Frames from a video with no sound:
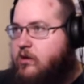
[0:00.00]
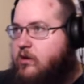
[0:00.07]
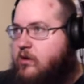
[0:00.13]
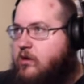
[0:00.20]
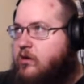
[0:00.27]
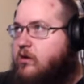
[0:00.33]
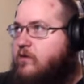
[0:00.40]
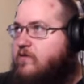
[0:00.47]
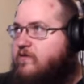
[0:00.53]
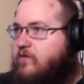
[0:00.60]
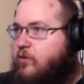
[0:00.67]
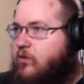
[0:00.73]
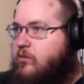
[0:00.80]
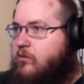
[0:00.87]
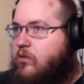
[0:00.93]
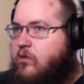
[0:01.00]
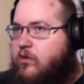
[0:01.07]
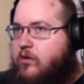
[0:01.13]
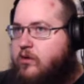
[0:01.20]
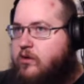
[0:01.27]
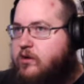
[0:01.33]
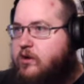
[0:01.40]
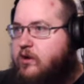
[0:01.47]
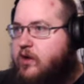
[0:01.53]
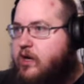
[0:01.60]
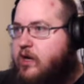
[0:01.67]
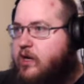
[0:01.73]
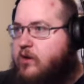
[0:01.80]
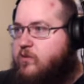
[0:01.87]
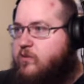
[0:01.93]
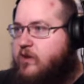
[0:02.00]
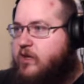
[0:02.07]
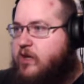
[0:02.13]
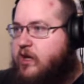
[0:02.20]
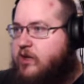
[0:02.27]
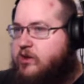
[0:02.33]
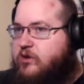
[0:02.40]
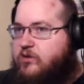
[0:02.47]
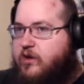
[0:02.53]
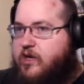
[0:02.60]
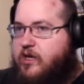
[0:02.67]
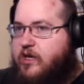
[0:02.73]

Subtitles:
4 more, and we can actually try and